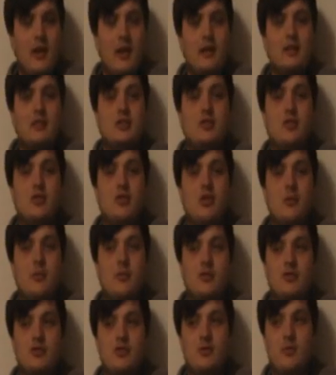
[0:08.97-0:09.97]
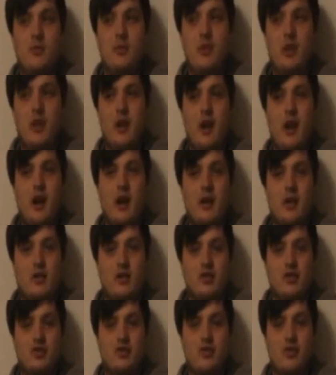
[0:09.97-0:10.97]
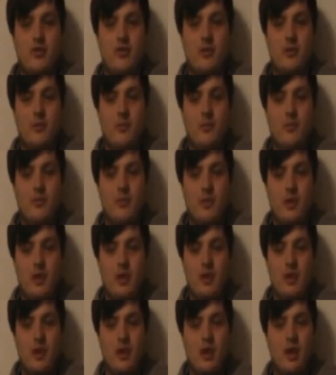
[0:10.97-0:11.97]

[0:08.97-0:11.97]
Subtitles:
let's talk about some of the actors of the movie.